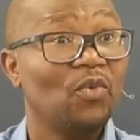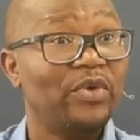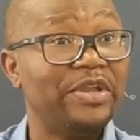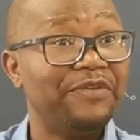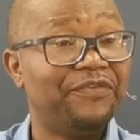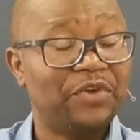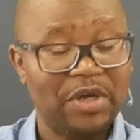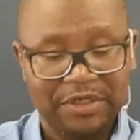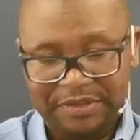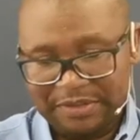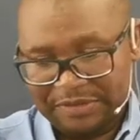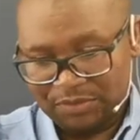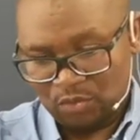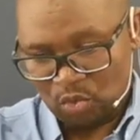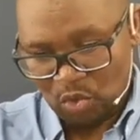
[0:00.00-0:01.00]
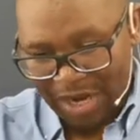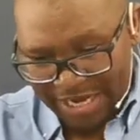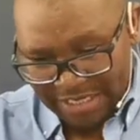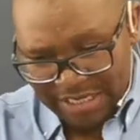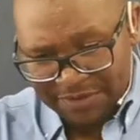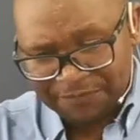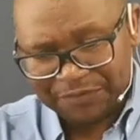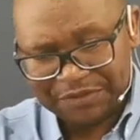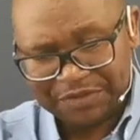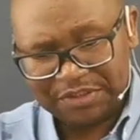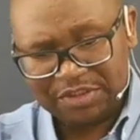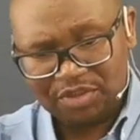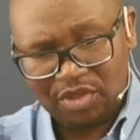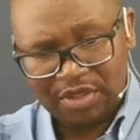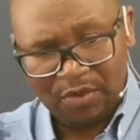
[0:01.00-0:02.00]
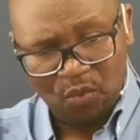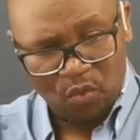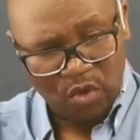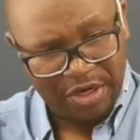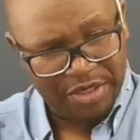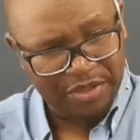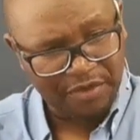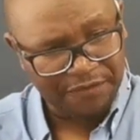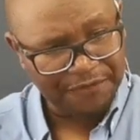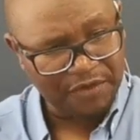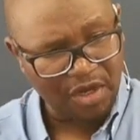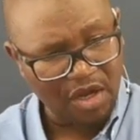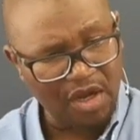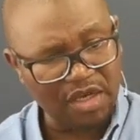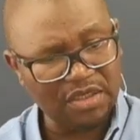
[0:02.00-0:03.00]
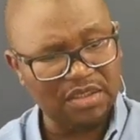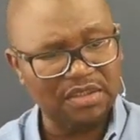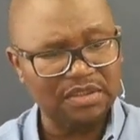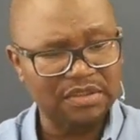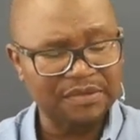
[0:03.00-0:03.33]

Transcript: We've got right emphasis on the Word of God.